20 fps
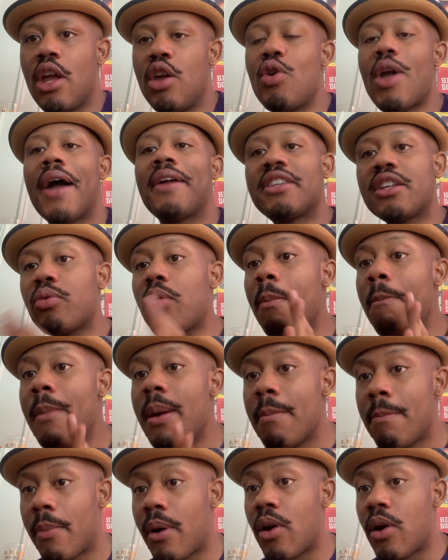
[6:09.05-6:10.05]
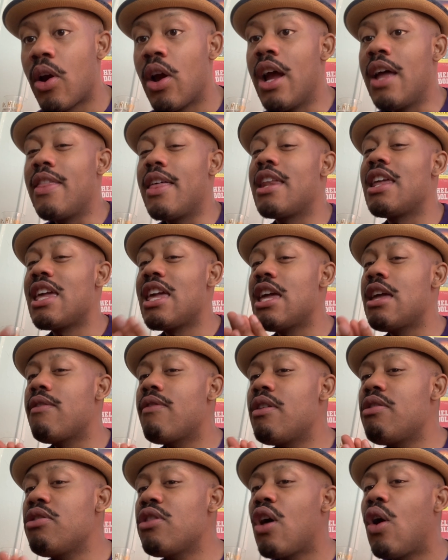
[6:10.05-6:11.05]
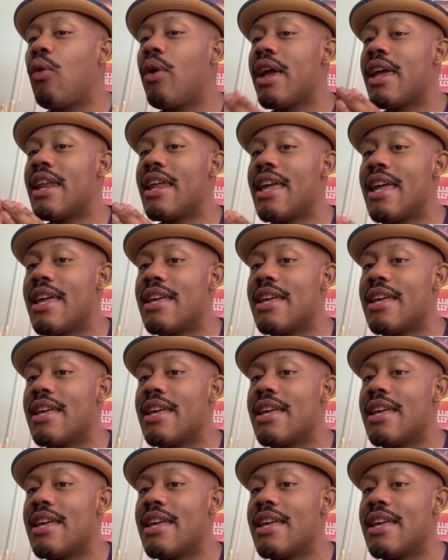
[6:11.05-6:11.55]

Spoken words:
You have to remember that even though it